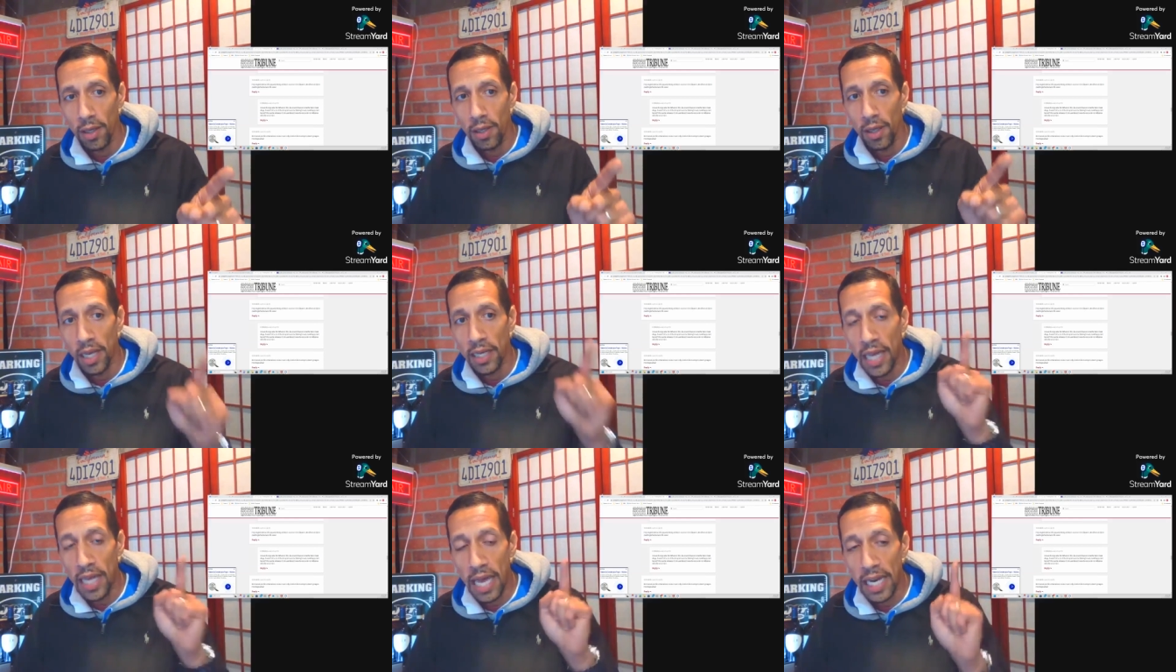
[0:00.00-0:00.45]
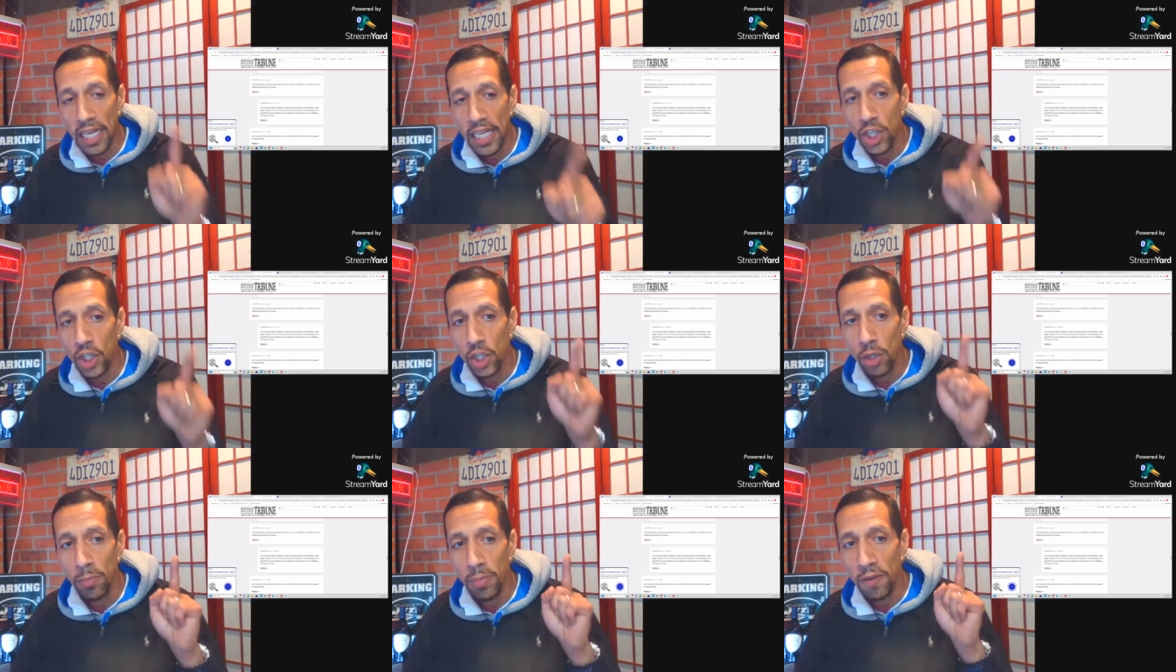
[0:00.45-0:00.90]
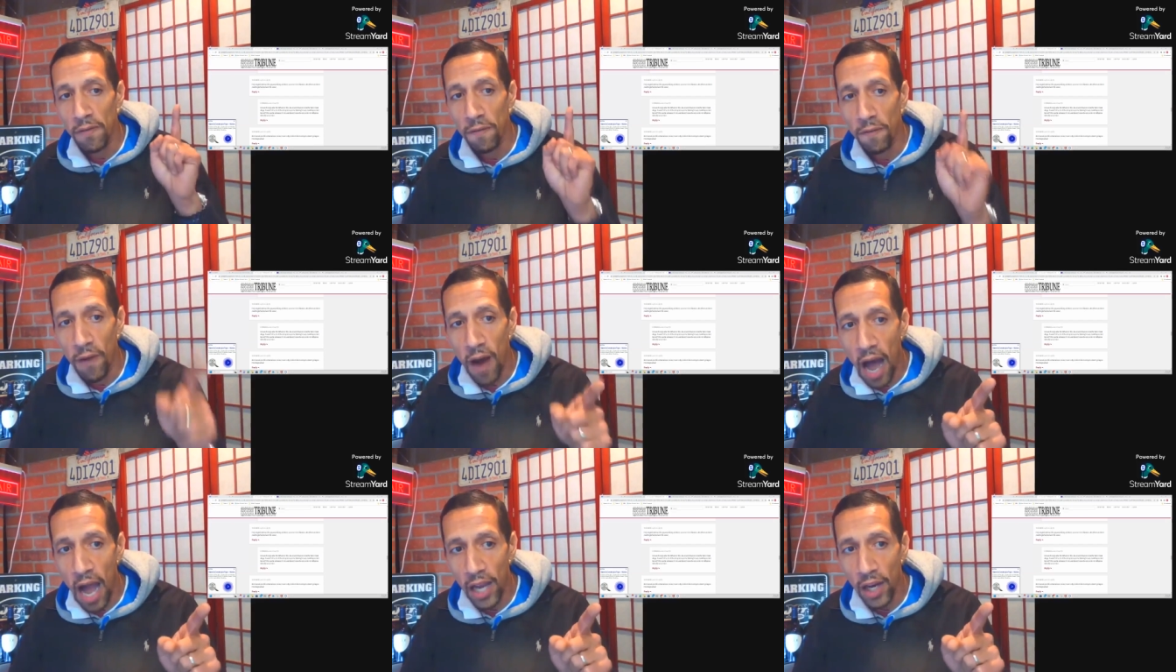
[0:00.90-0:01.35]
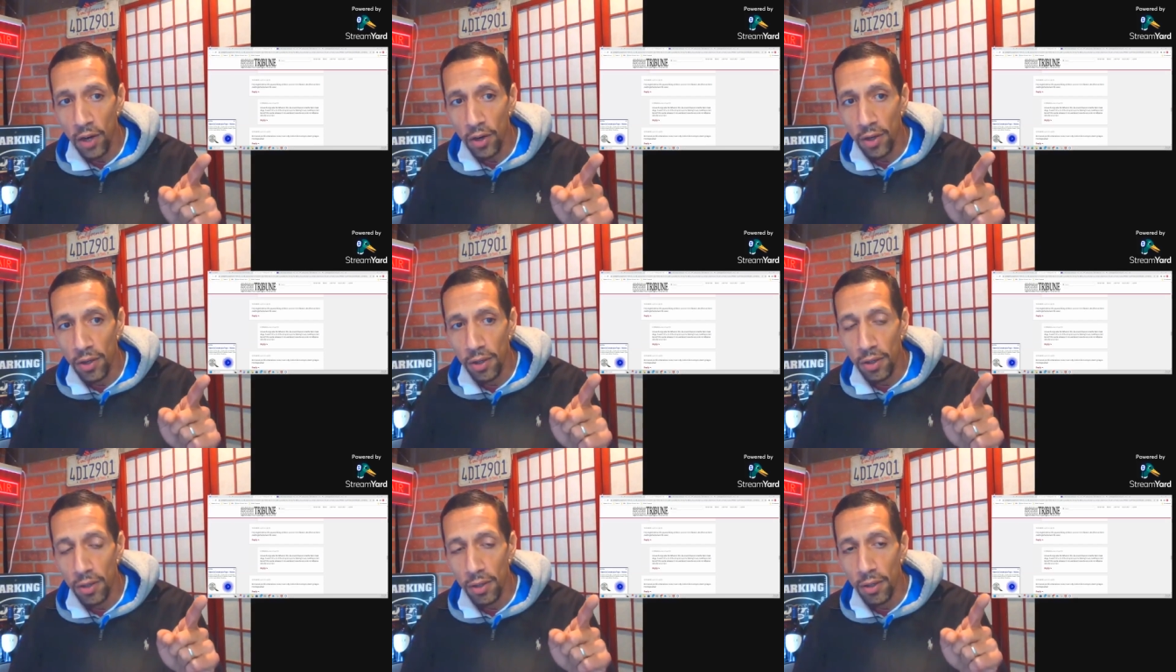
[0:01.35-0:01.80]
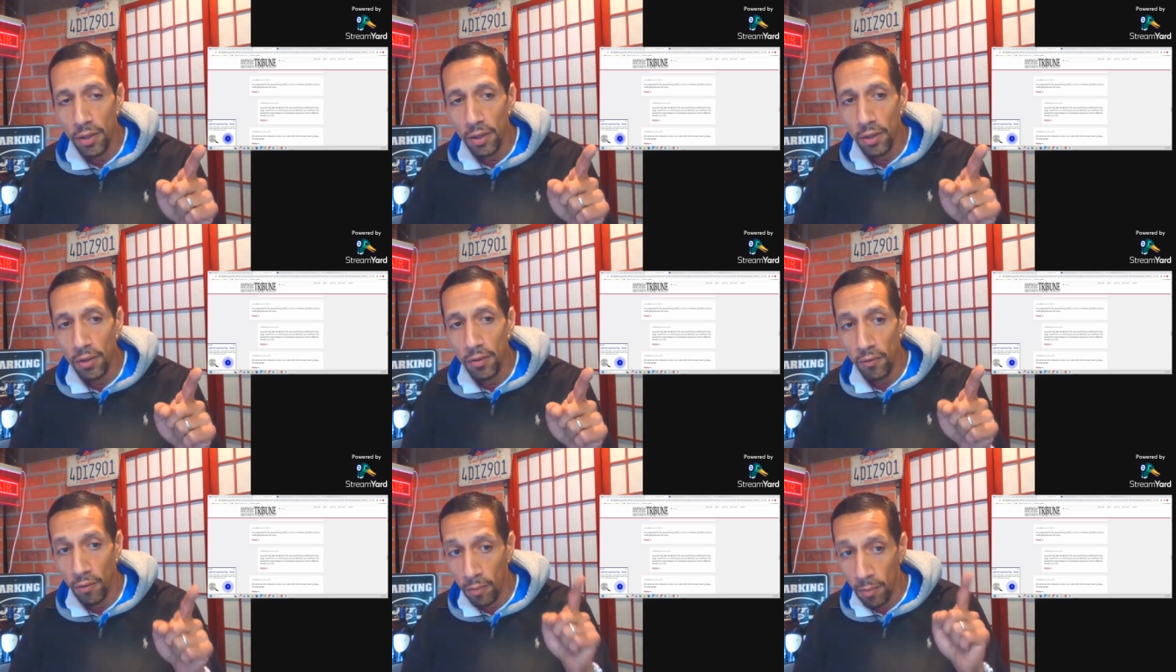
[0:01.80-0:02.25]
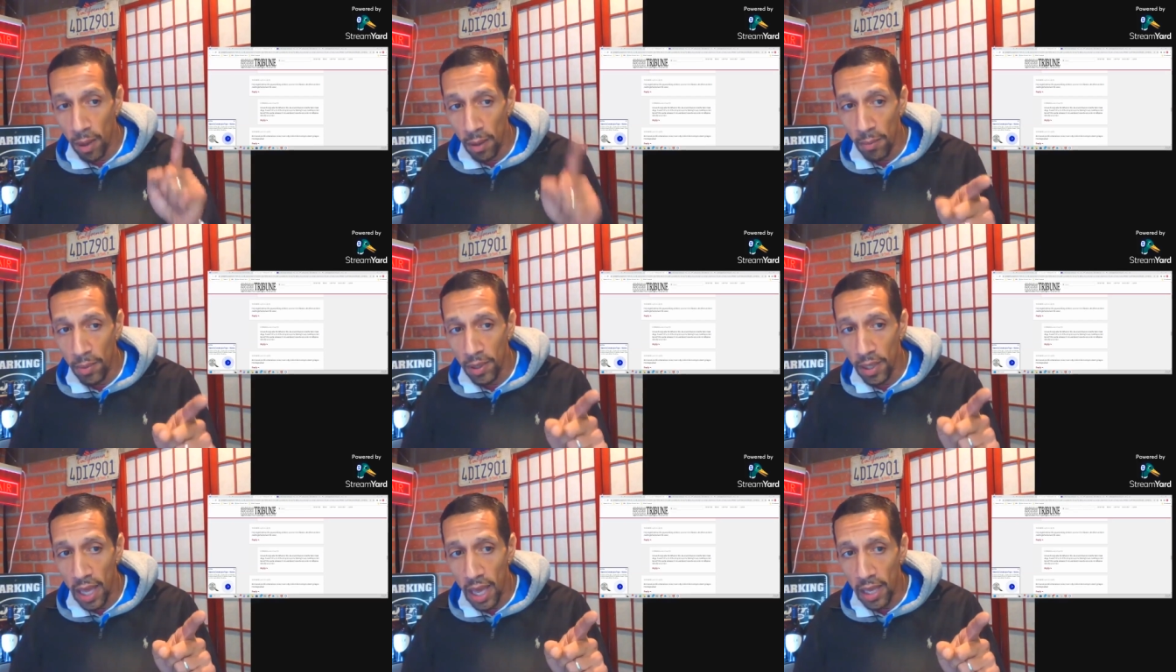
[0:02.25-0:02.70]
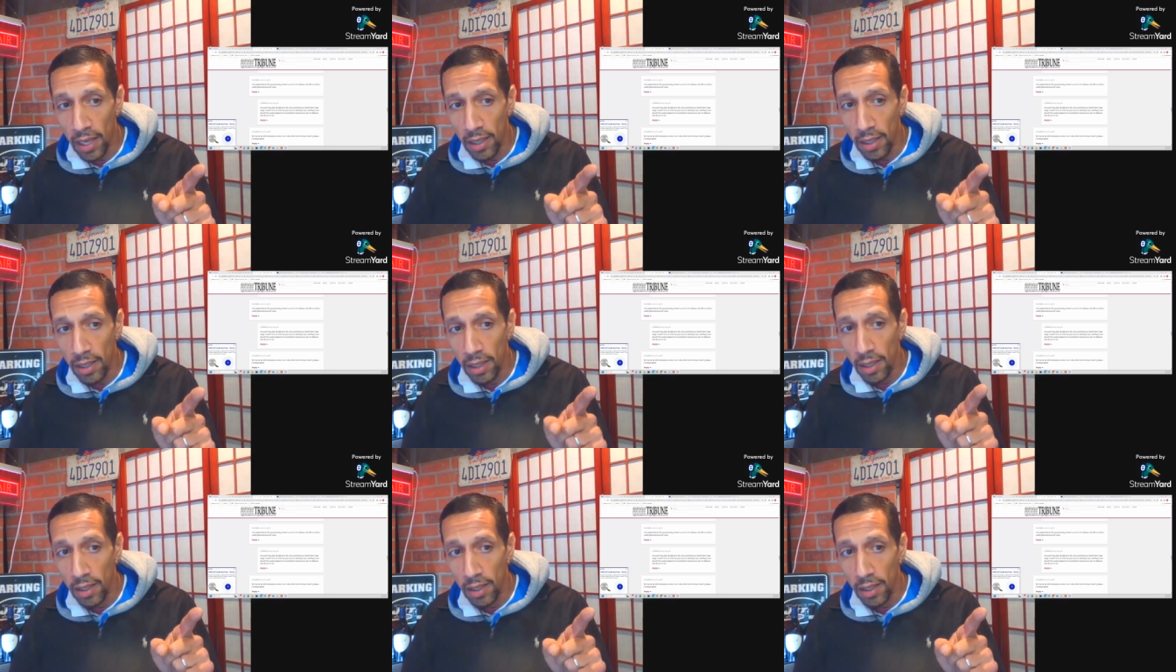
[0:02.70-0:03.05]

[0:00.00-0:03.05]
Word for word: and that he should be fired. Remember that?